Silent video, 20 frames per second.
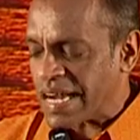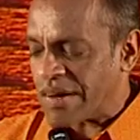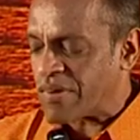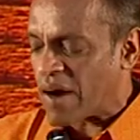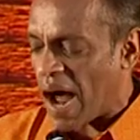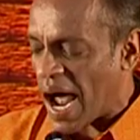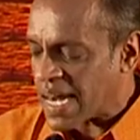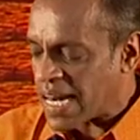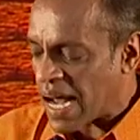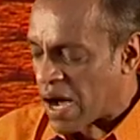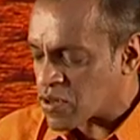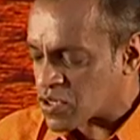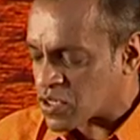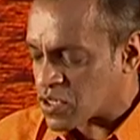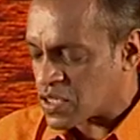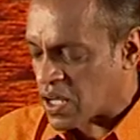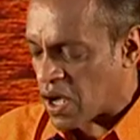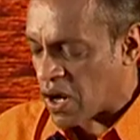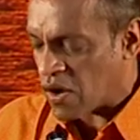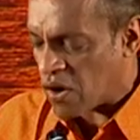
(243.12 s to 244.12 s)
cried out to
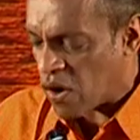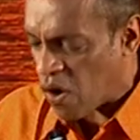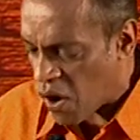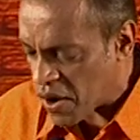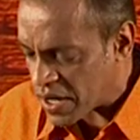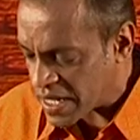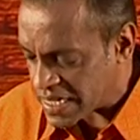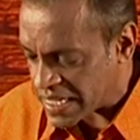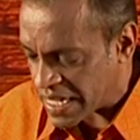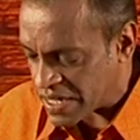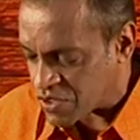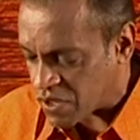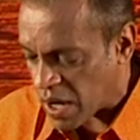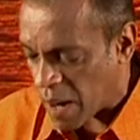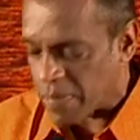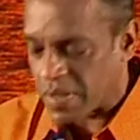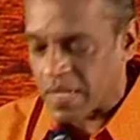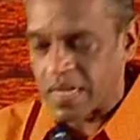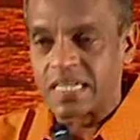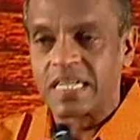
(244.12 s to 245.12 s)
their Lord in their
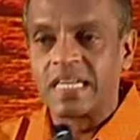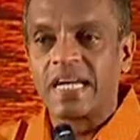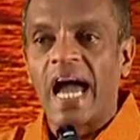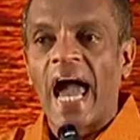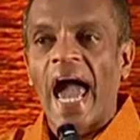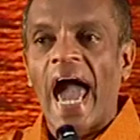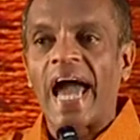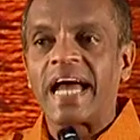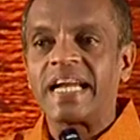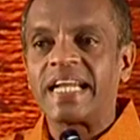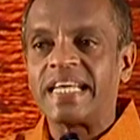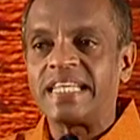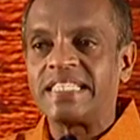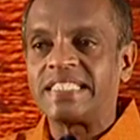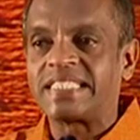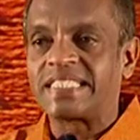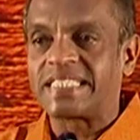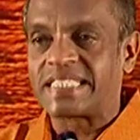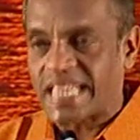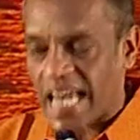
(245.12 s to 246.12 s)
trouble, and he
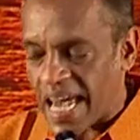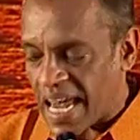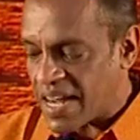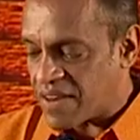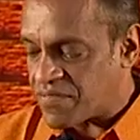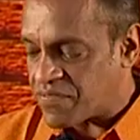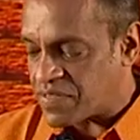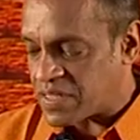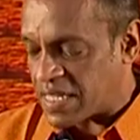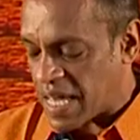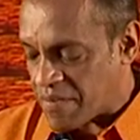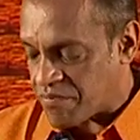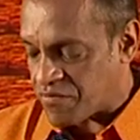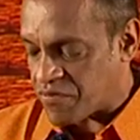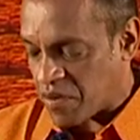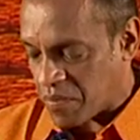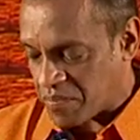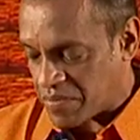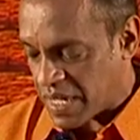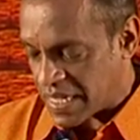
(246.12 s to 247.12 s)
saved them
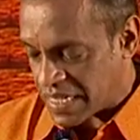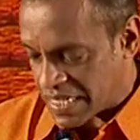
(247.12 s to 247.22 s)
from their